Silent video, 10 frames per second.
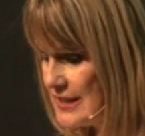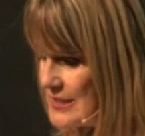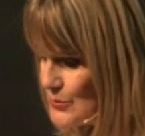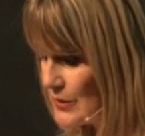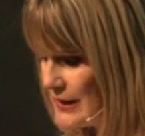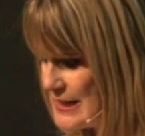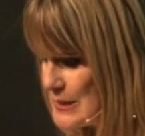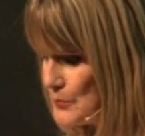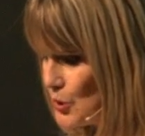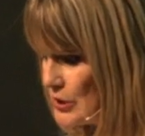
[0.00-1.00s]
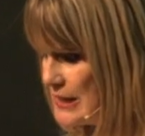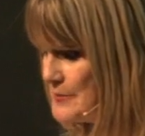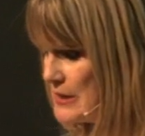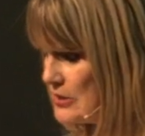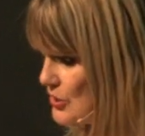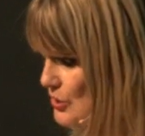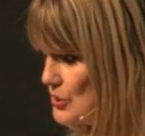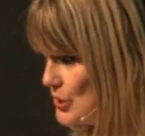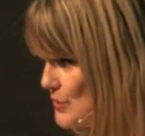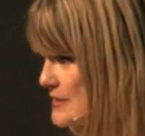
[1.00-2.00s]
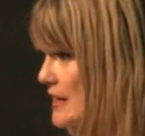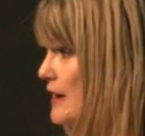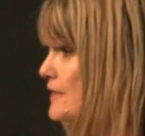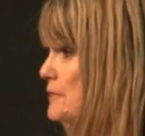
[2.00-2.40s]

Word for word: Israelites proclaiming the good news of